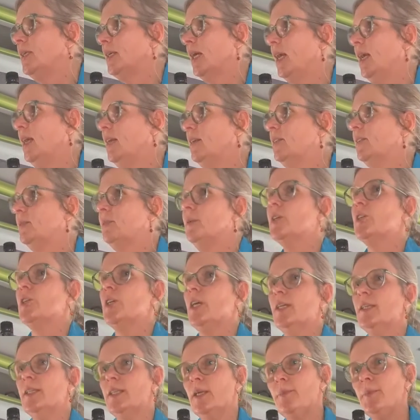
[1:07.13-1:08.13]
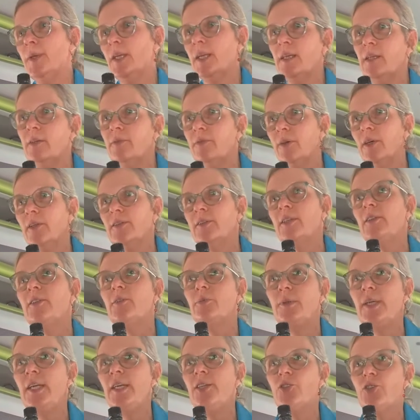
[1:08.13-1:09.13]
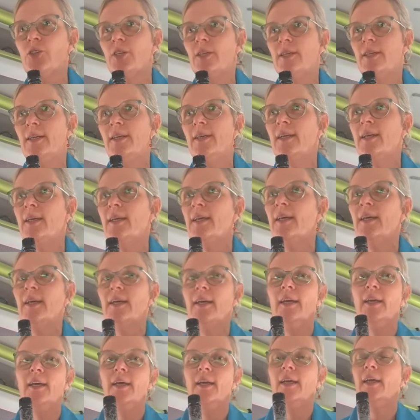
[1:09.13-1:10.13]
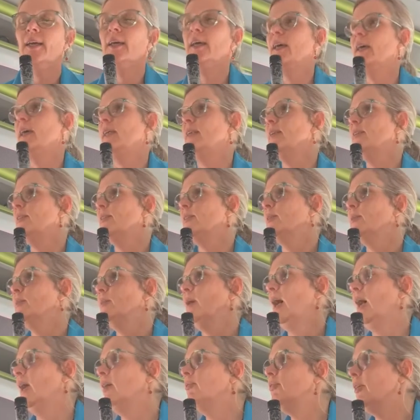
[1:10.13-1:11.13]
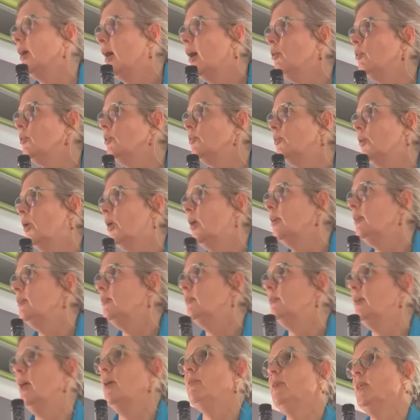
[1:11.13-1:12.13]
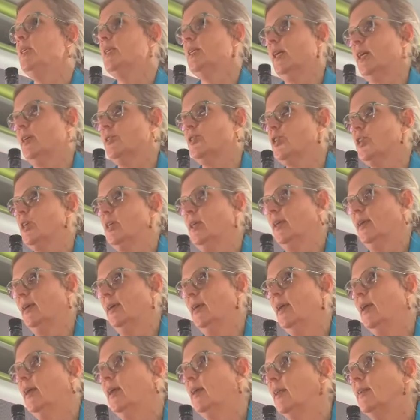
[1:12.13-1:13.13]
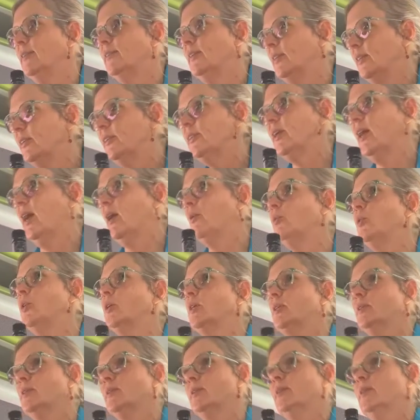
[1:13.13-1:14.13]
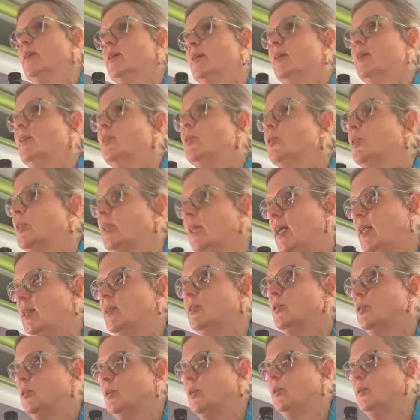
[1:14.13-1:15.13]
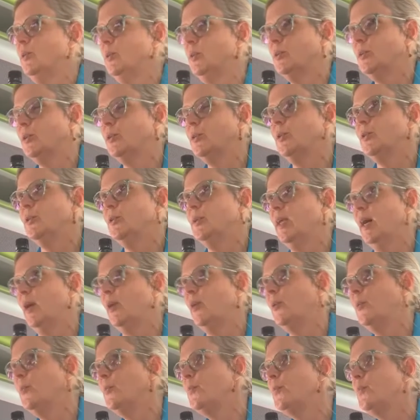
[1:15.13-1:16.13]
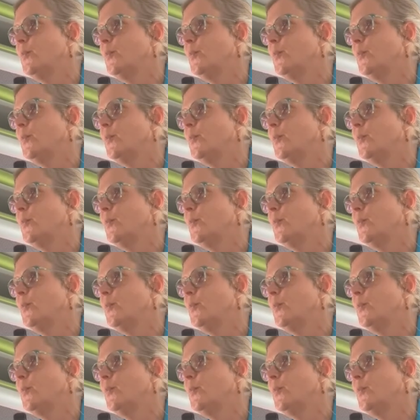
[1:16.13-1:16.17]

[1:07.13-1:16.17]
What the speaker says: tales which are typical for this region. And I found one very touching. And this I want to tell to you now.